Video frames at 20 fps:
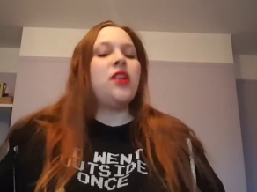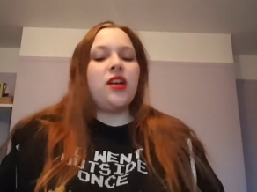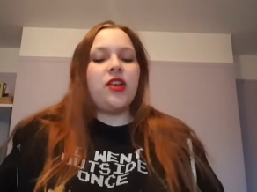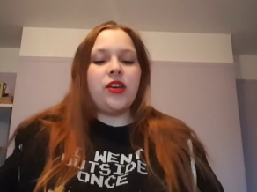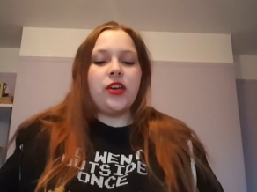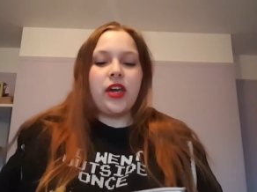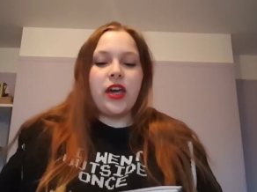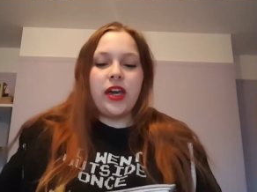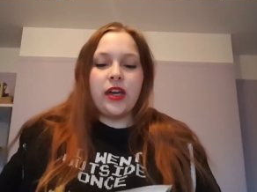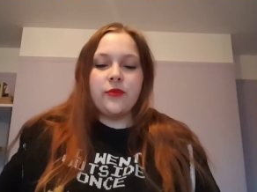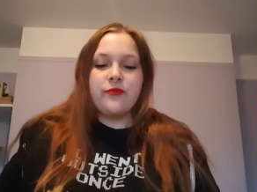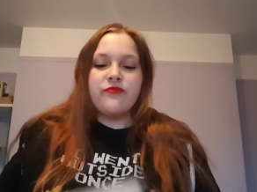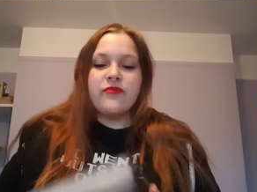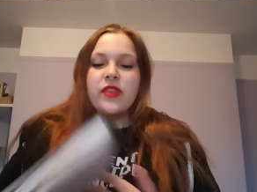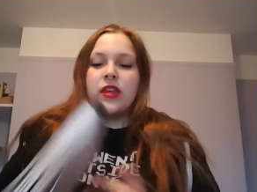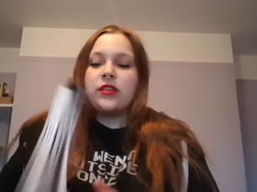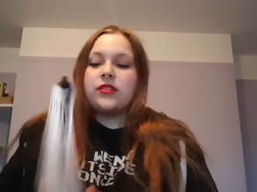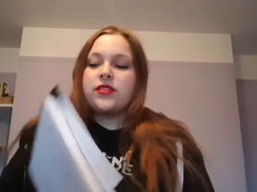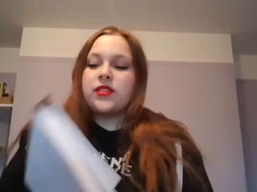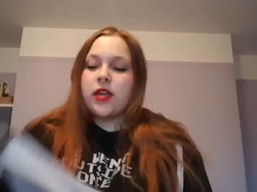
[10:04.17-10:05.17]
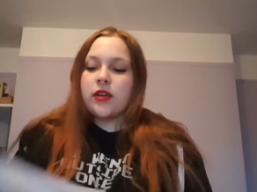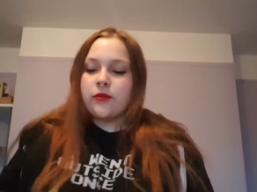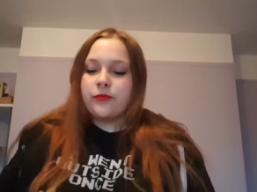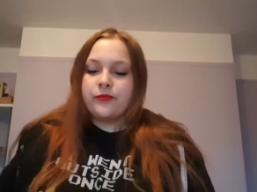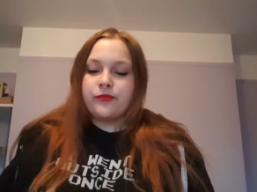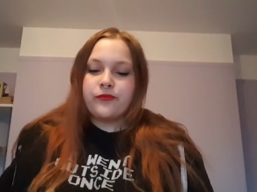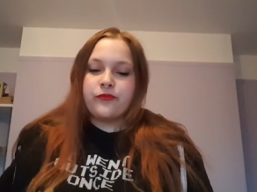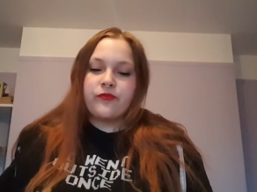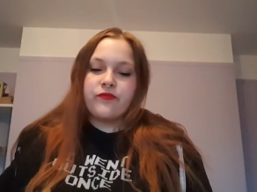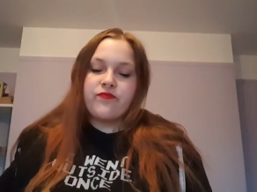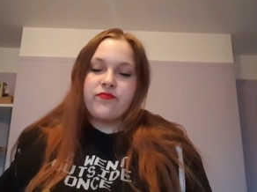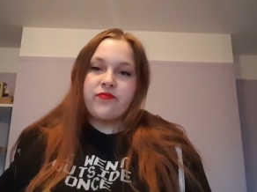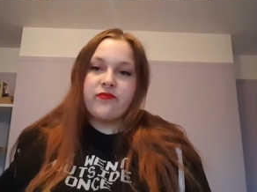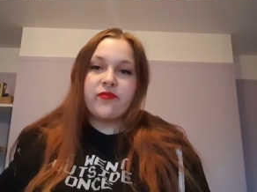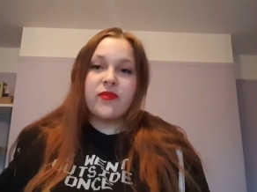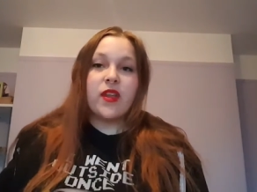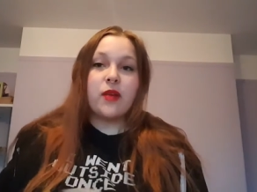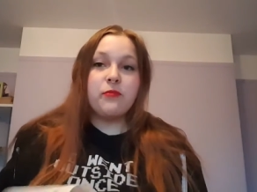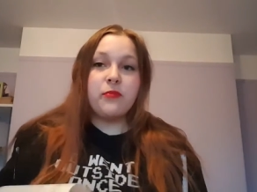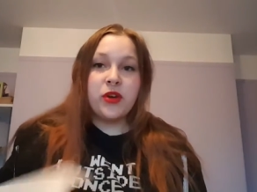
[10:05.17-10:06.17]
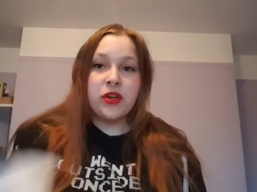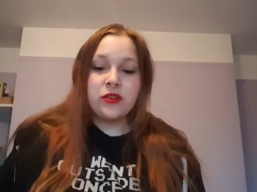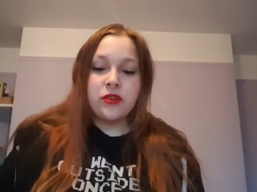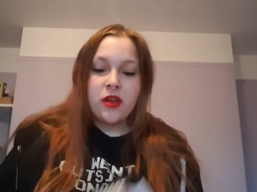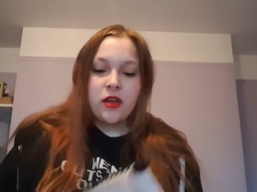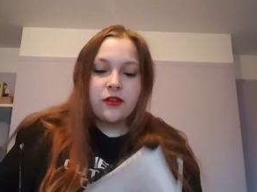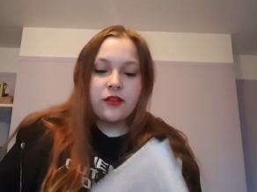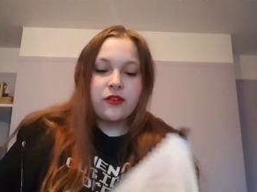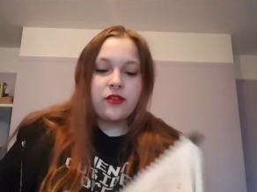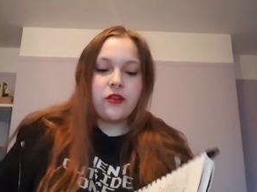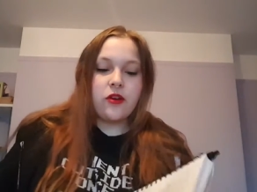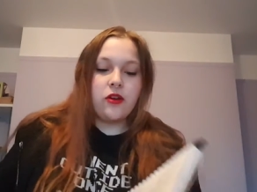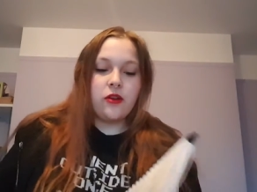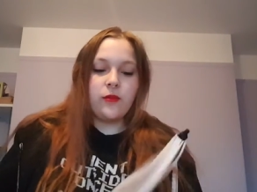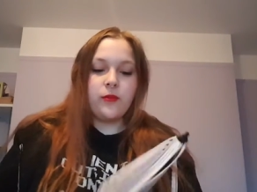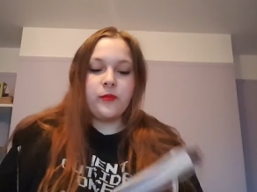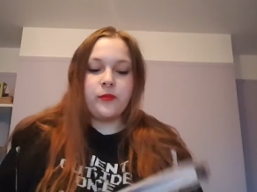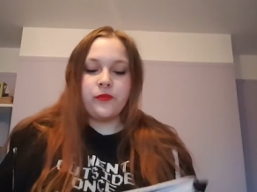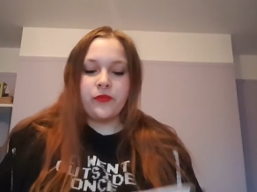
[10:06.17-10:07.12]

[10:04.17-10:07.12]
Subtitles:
Okay, so Booknerdathon,